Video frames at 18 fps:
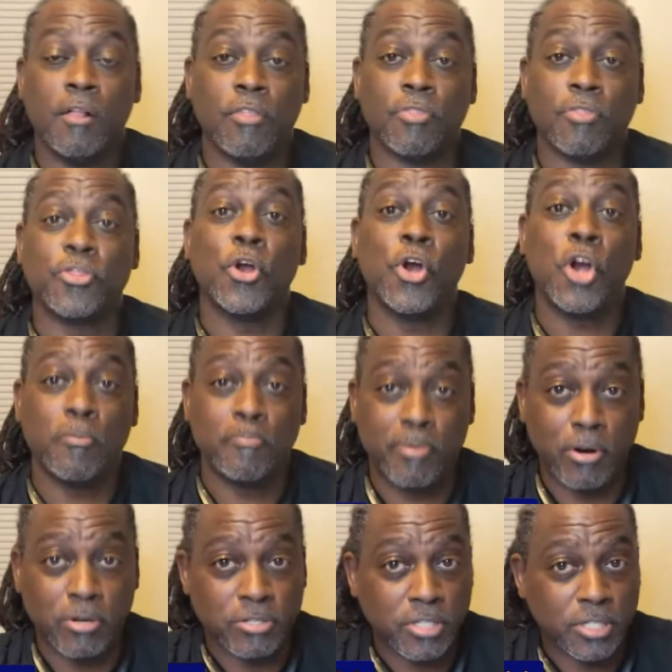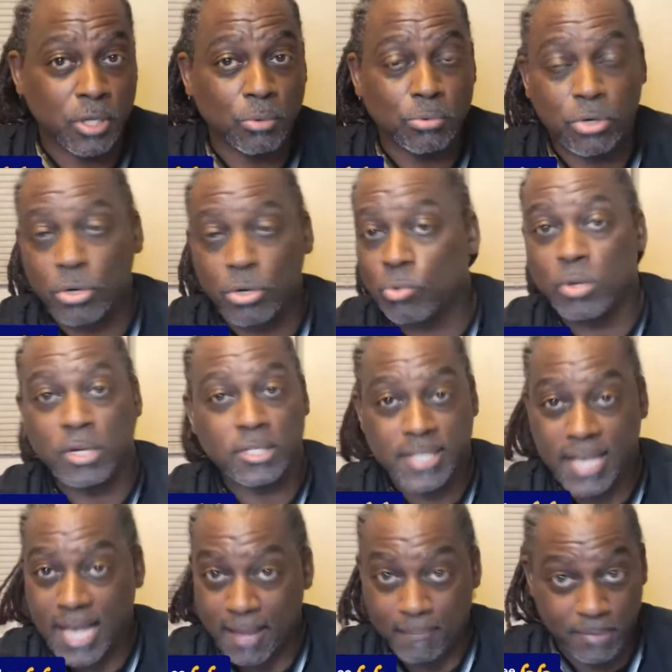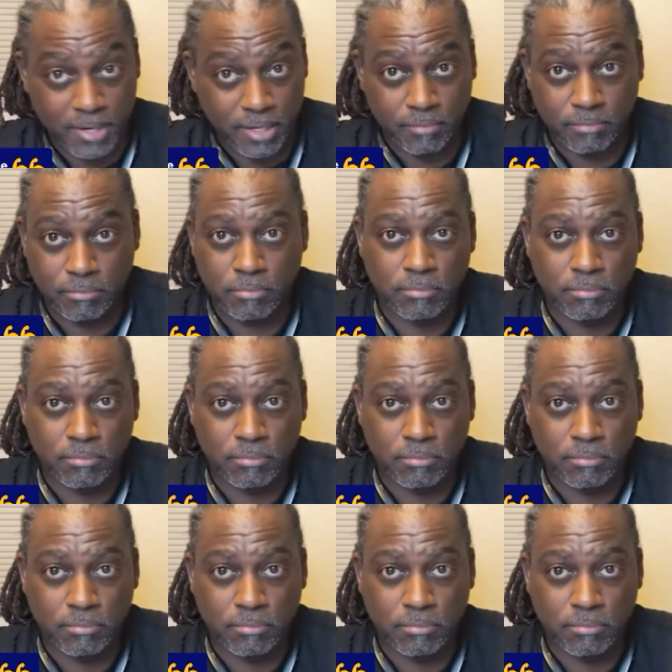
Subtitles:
The third person don't know what's happening.